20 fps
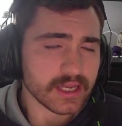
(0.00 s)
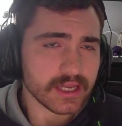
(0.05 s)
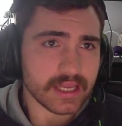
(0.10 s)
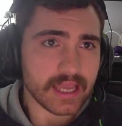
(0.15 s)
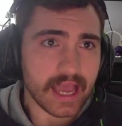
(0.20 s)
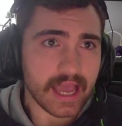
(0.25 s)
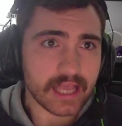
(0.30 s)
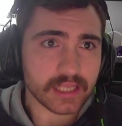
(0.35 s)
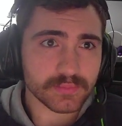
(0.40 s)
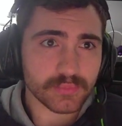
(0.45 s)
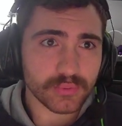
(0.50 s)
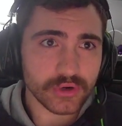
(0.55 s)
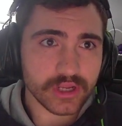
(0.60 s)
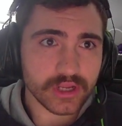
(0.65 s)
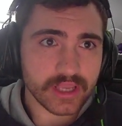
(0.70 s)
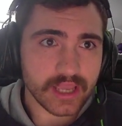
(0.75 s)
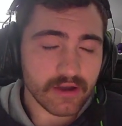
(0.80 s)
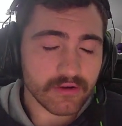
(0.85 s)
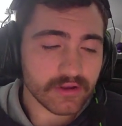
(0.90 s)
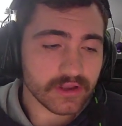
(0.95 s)
He has
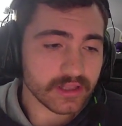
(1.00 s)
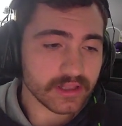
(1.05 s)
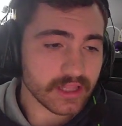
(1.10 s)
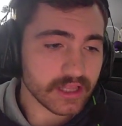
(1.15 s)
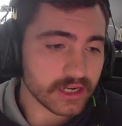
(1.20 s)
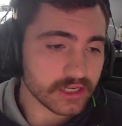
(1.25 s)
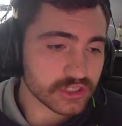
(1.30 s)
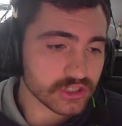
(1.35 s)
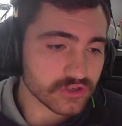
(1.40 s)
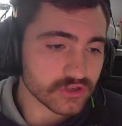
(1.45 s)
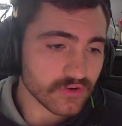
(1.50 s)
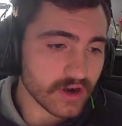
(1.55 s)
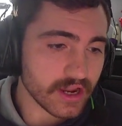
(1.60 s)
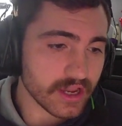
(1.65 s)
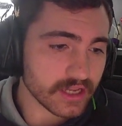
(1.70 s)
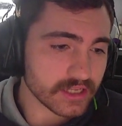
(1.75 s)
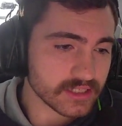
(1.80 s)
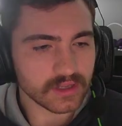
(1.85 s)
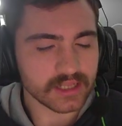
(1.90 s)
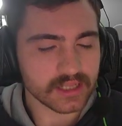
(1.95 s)
pretty calculated
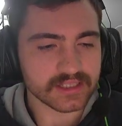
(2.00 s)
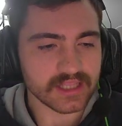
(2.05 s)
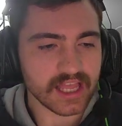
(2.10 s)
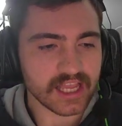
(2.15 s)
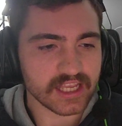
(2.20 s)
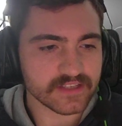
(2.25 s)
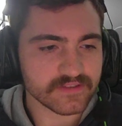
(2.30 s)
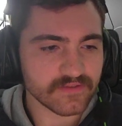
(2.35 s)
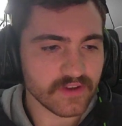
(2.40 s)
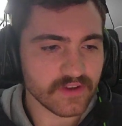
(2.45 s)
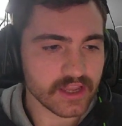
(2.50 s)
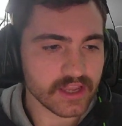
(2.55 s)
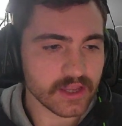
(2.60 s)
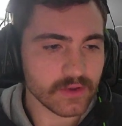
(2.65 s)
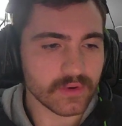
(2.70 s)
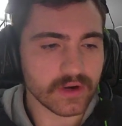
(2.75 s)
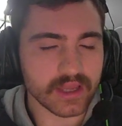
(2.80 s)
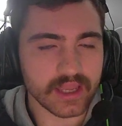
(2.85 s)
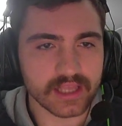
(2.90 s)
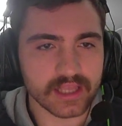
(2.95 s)
strikes. His last fight, he
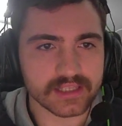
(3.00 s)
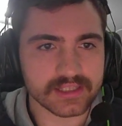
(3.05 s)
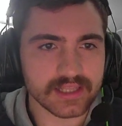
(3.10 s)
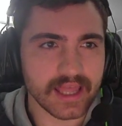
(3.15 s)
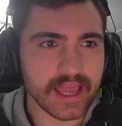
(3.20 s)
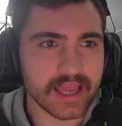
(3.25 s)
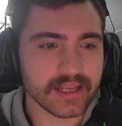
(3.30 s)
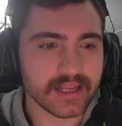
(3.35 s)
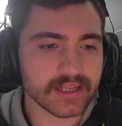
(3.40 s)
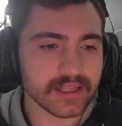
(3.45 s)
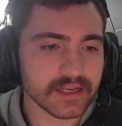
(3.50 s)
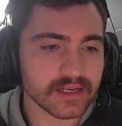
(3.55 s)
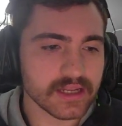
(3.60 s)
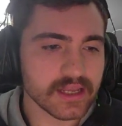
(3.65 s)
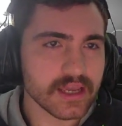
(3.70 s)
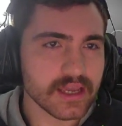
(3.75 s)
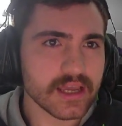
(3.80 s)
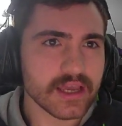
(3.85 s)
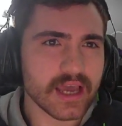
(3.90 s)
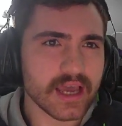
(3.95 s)
went against Landon.
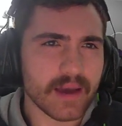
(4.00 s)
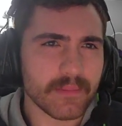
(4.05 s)
I'm